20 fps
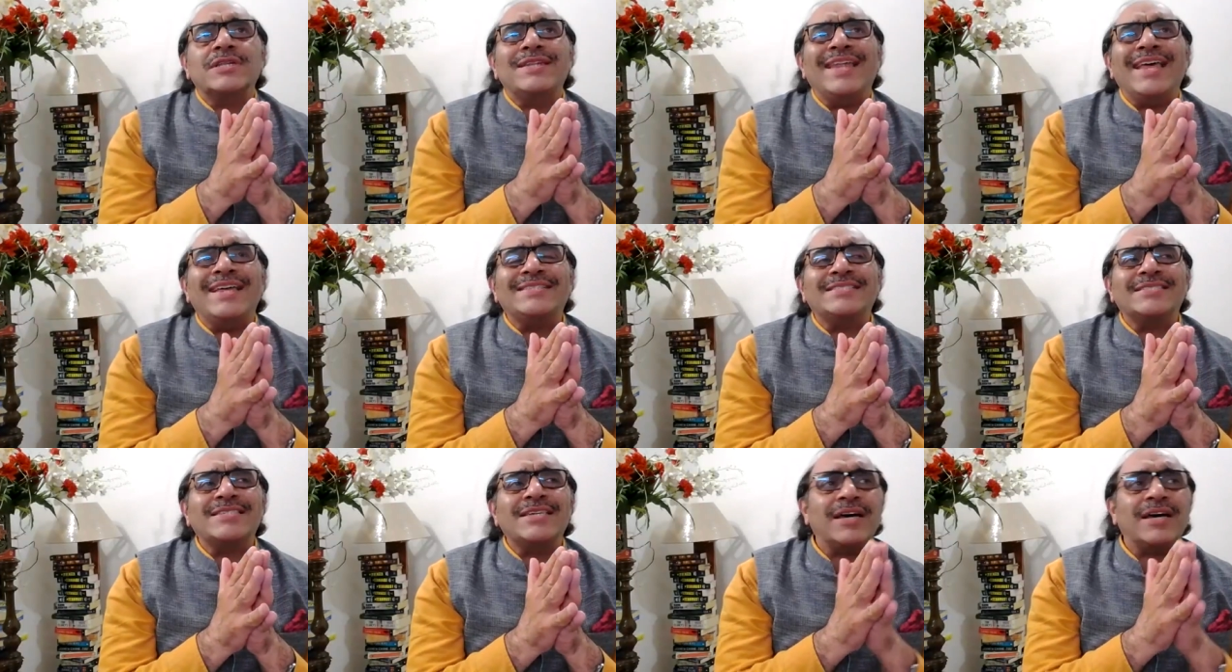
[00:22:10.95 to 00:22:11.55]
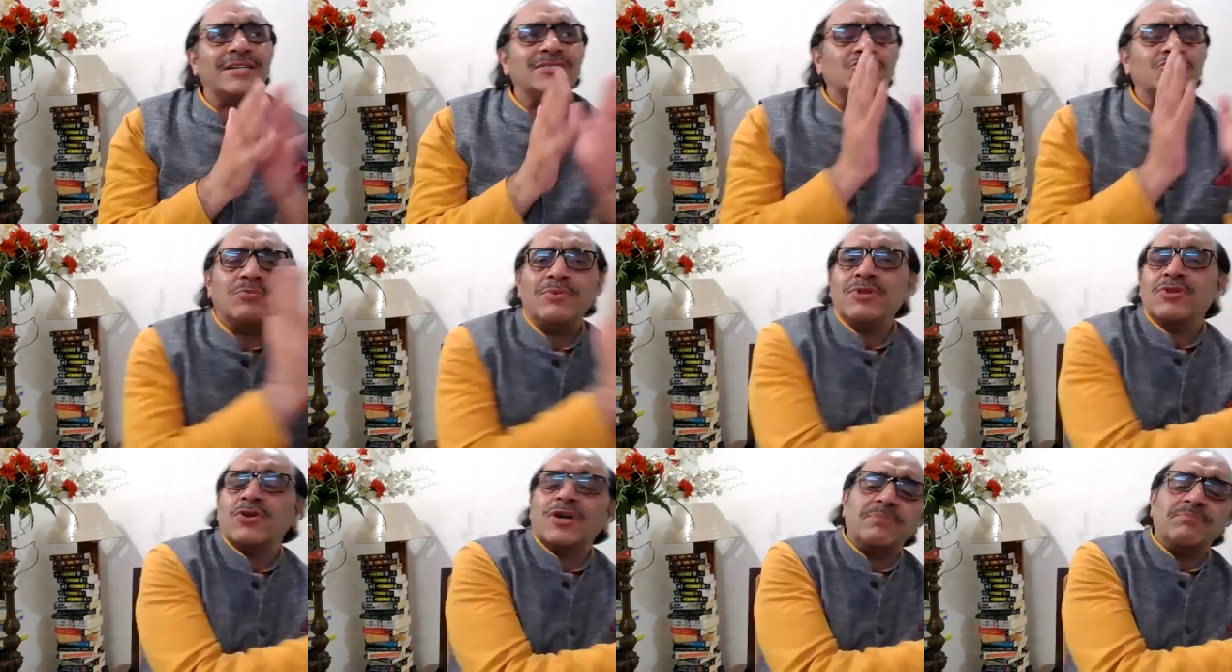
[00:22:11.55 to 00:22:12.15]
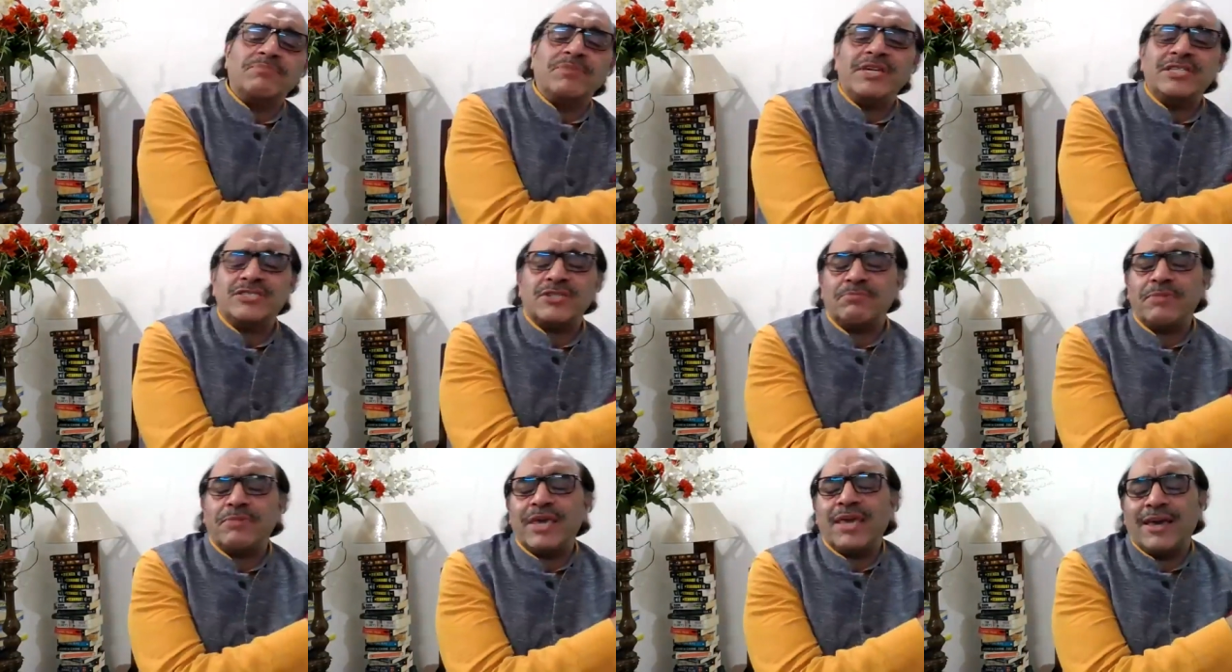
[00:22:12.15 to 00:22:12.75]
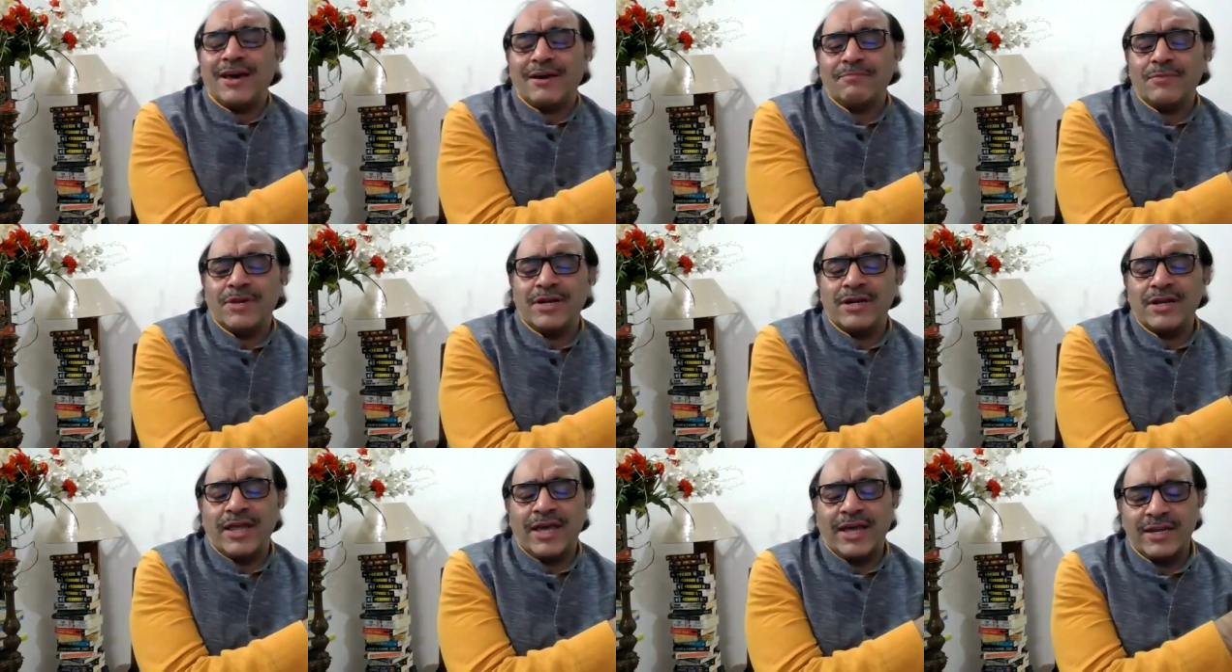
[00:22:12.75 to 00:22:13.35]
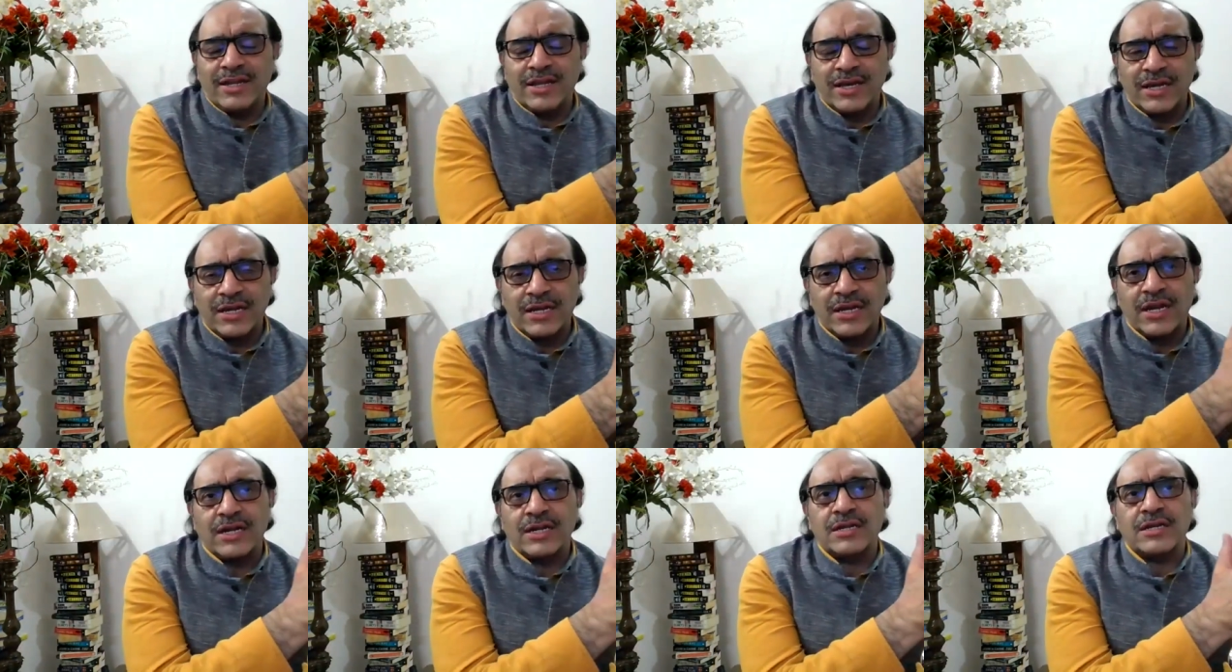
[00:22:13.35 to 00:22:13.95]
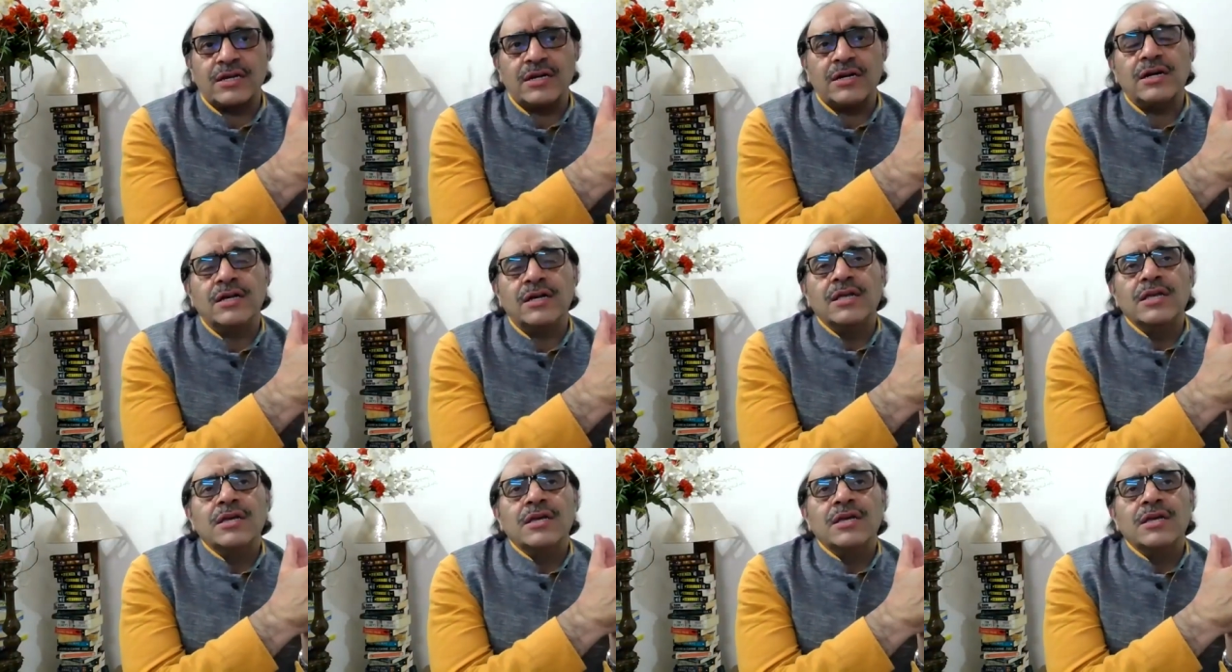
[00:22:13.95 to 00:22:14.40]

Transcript: let's say, assuming not a BJP government at Karnataka,